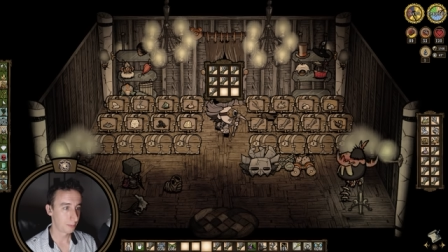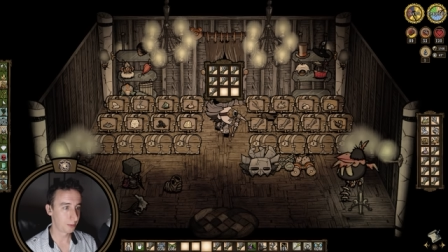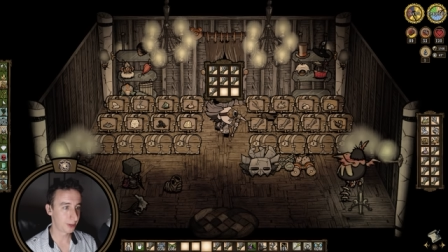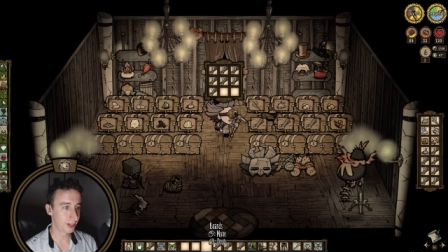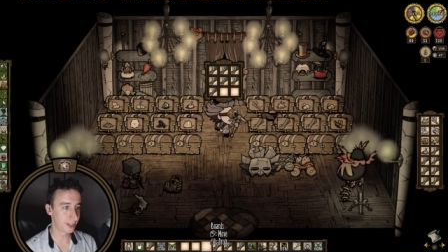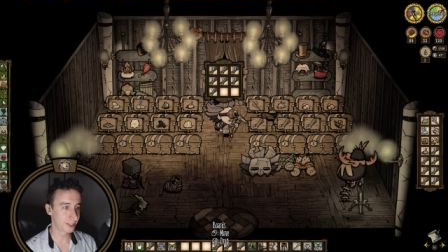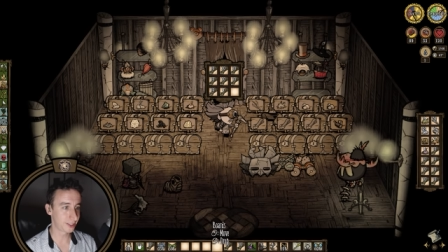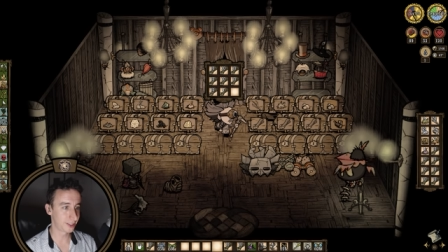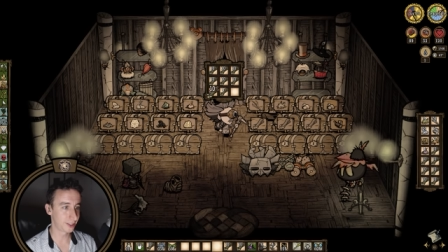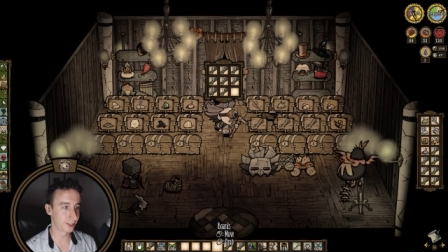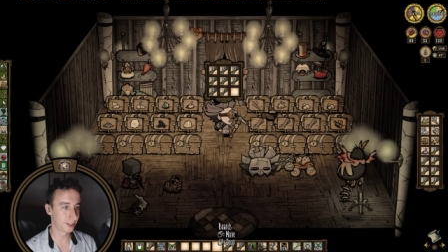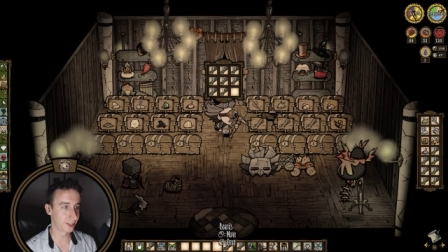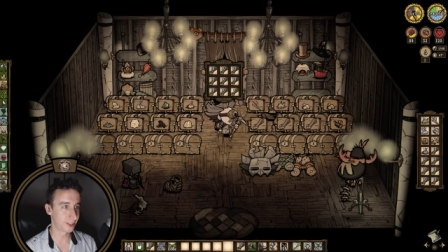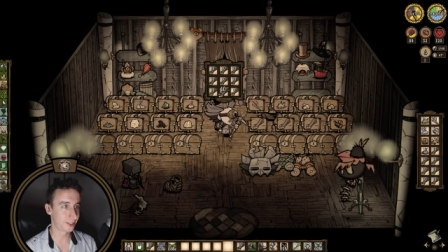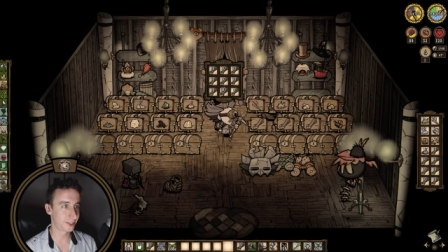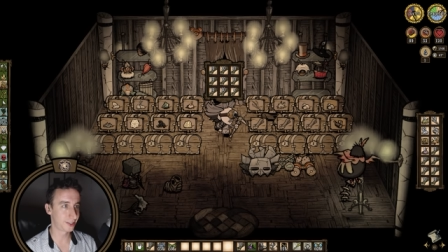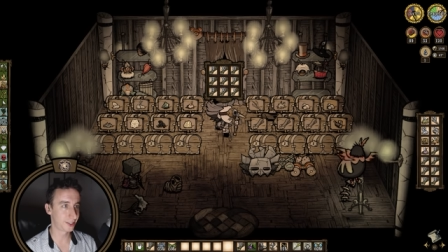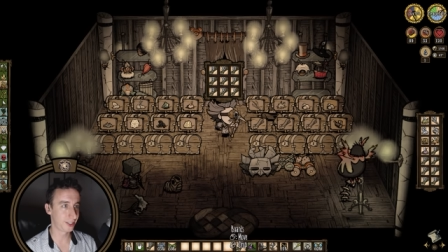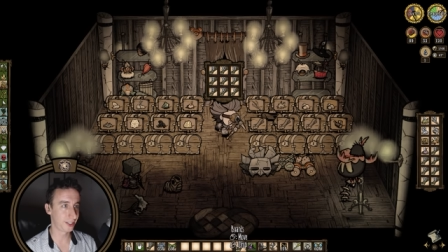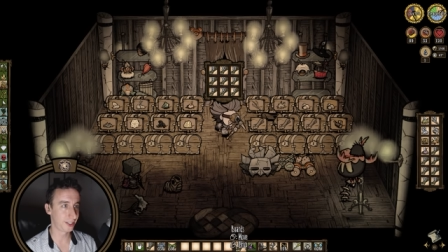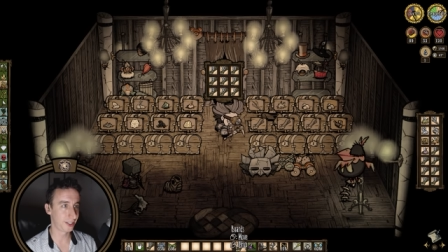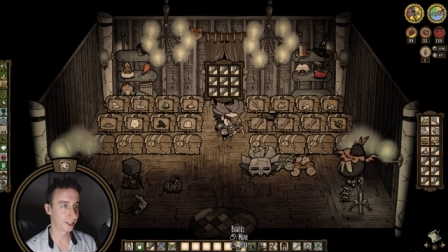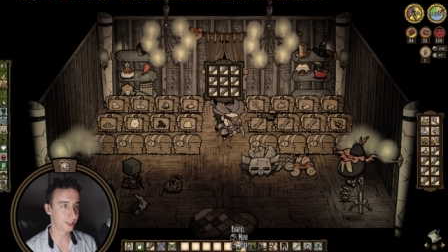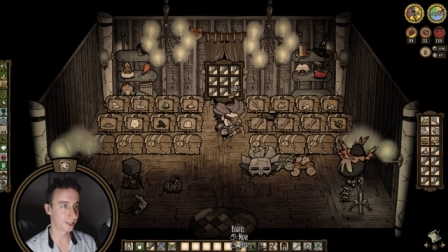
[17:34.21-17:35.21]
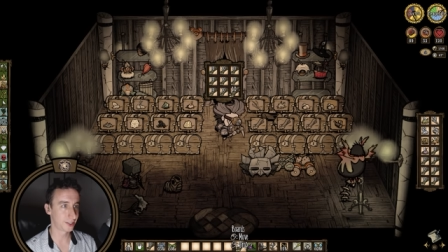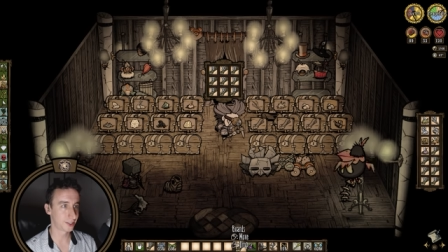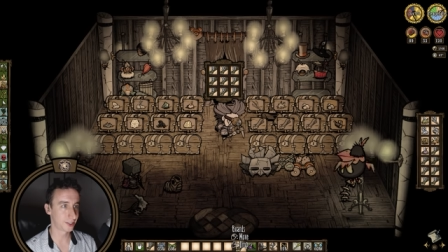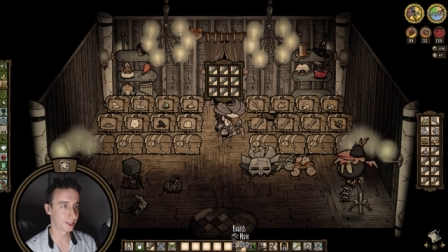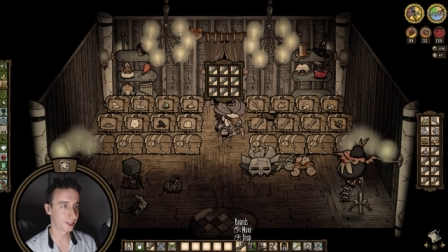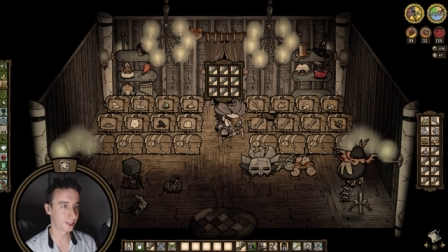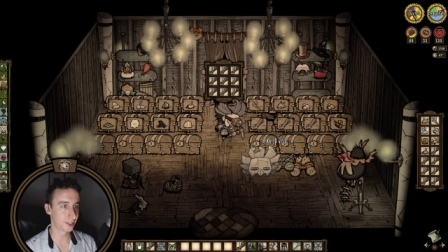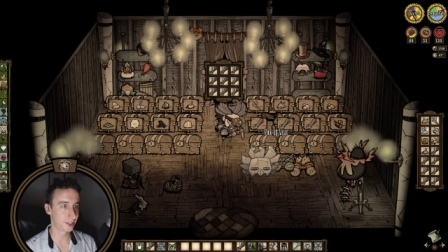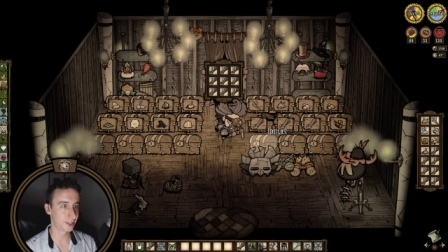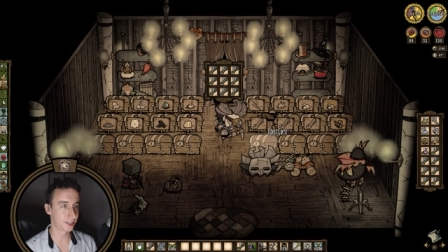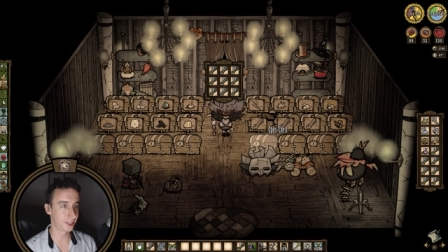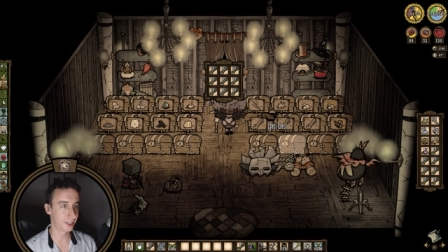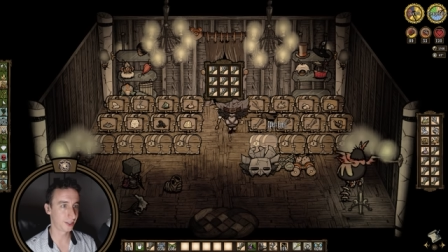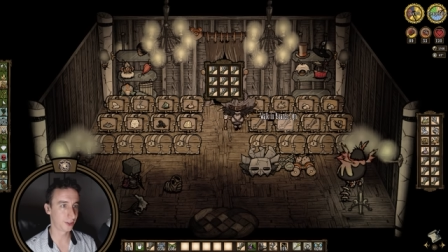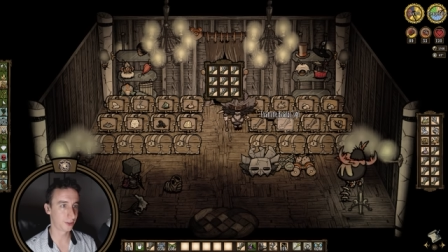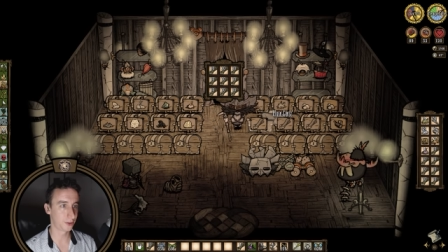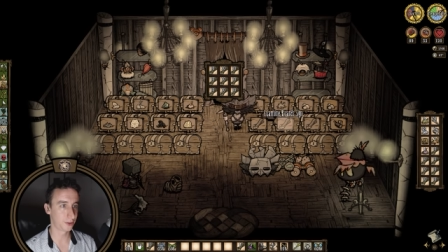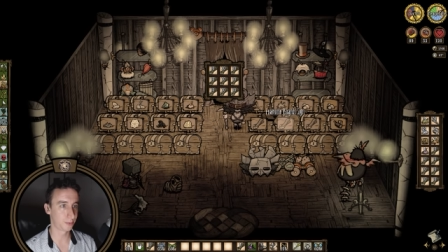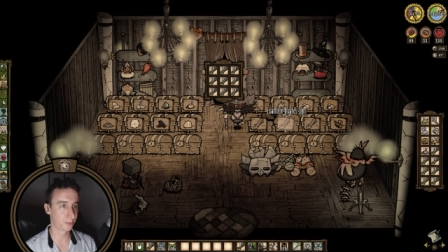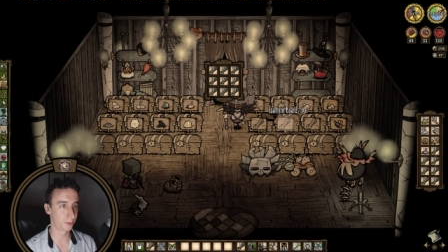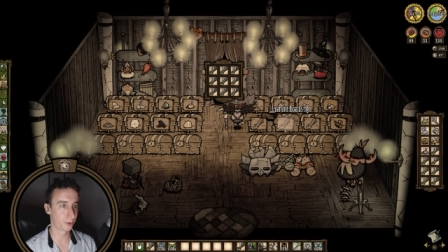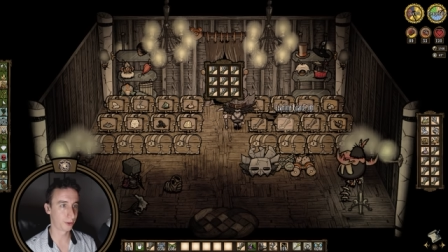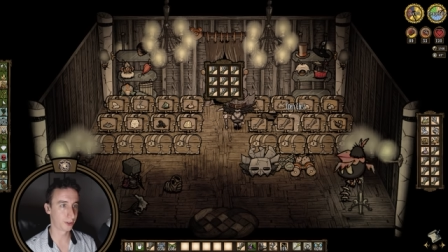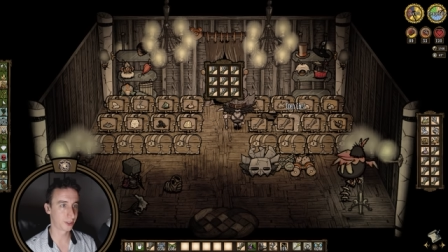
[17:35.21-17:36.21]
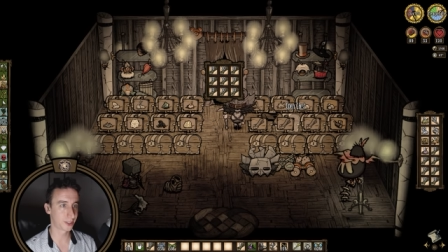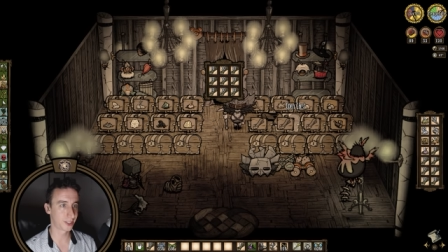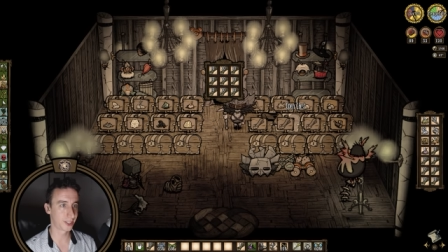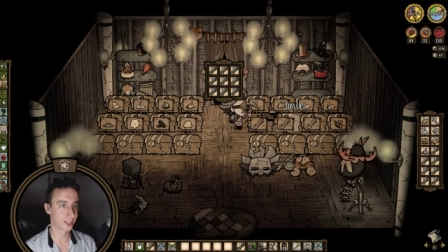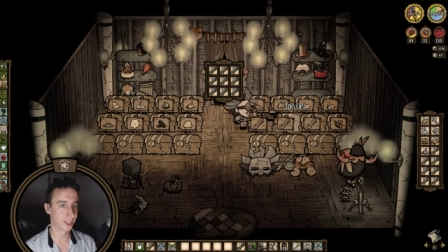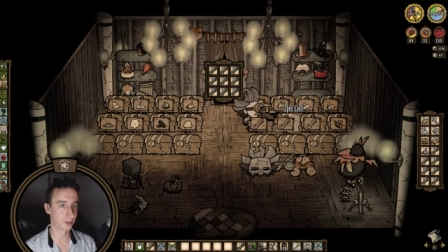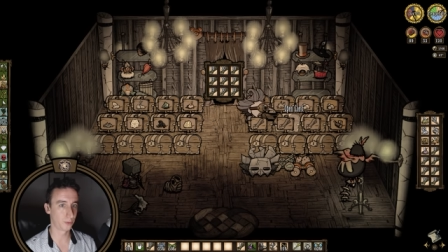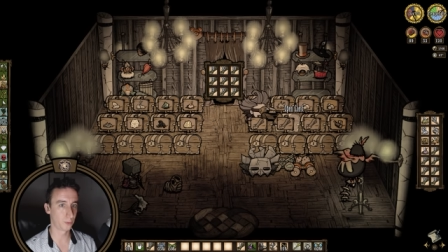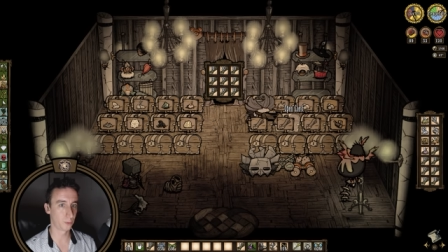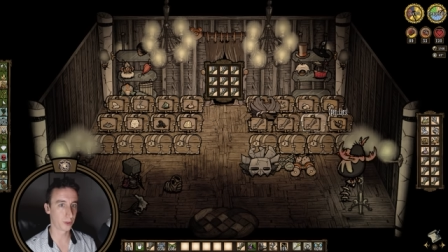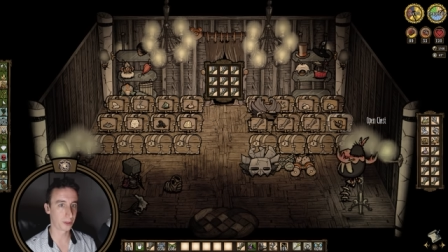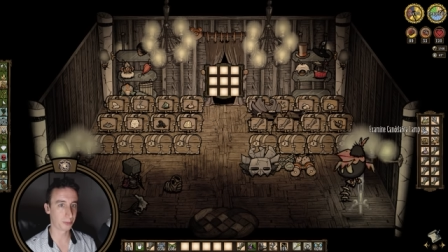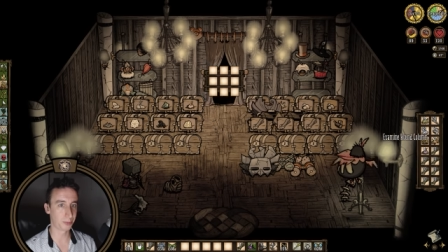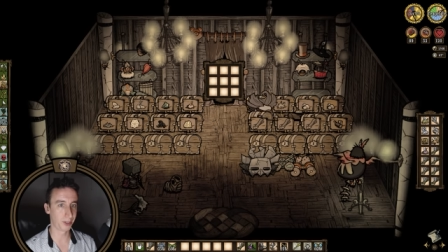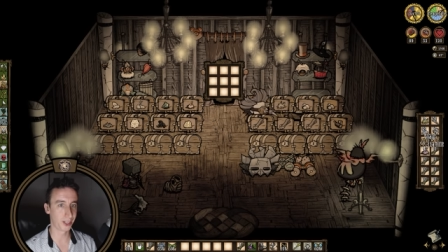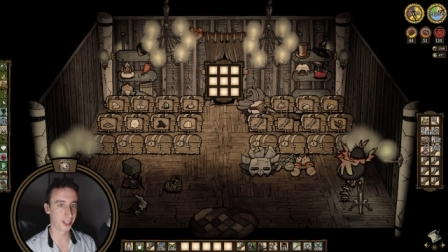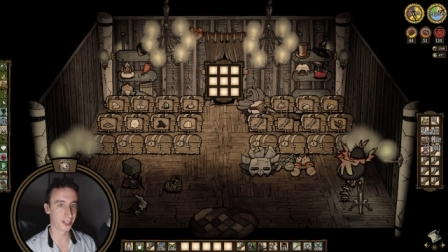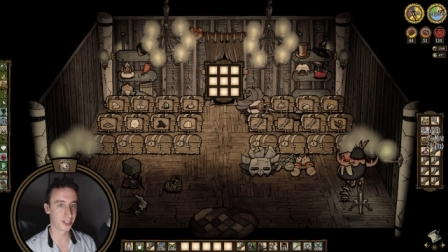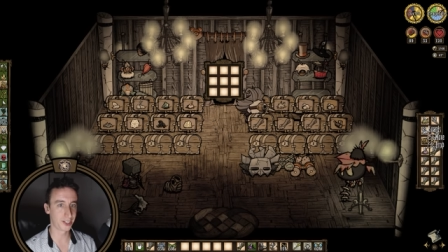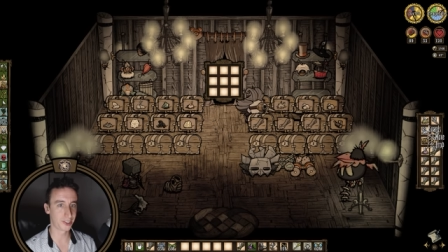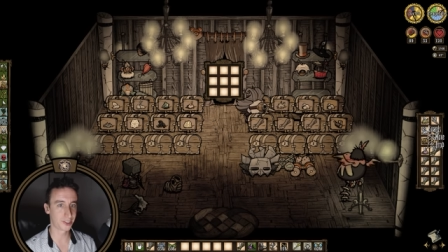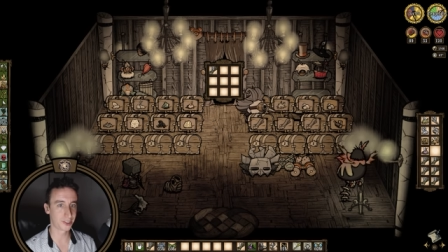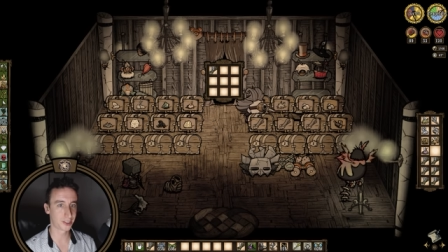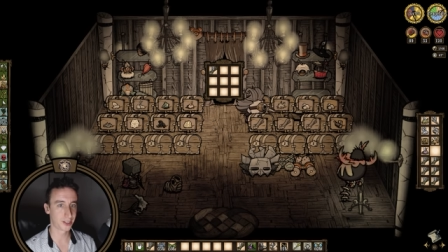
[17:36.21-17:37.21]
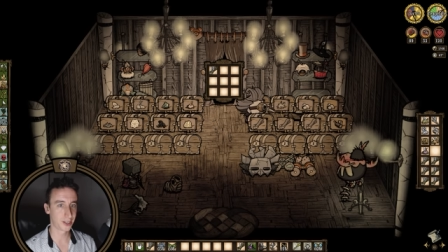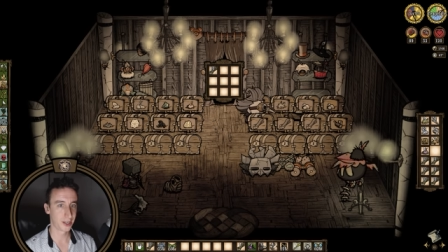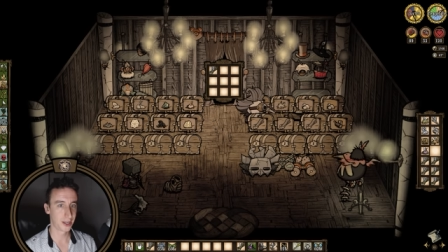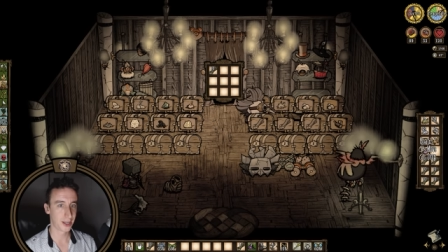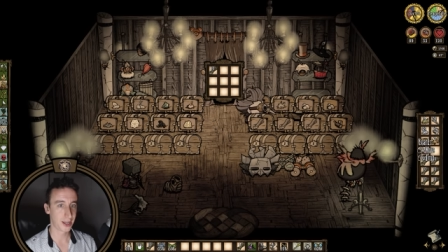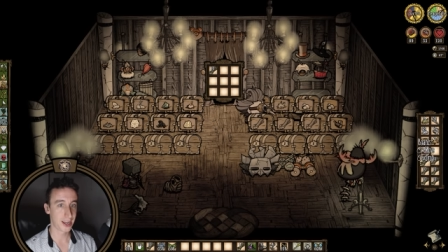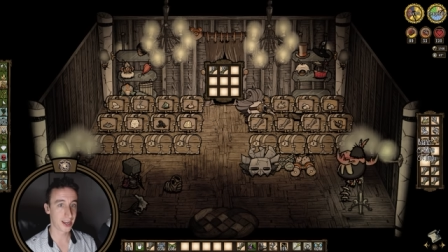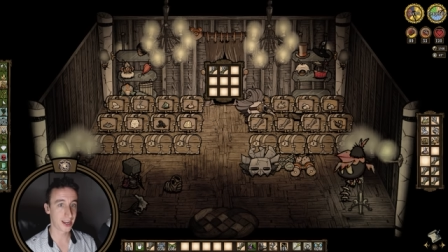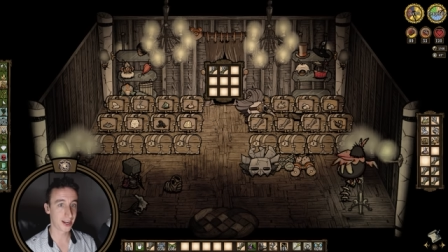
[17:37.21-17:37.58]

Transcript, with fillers: But it's good to see. It's good to see those boards get replenished.